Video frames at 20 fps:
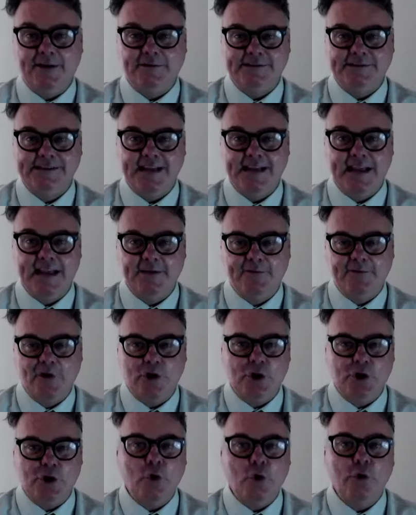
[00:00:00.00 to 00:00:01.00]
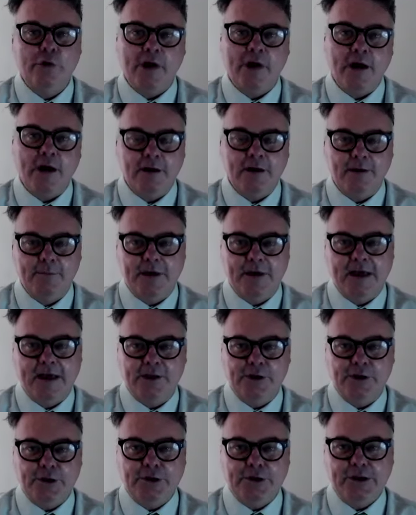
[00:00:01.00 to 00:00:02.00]
I'll say you've got an aura
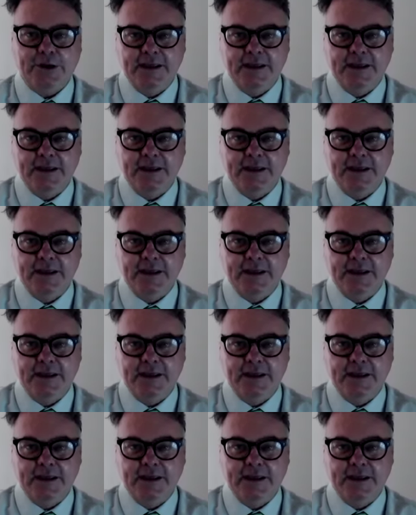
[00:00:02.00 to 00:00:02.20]
about you.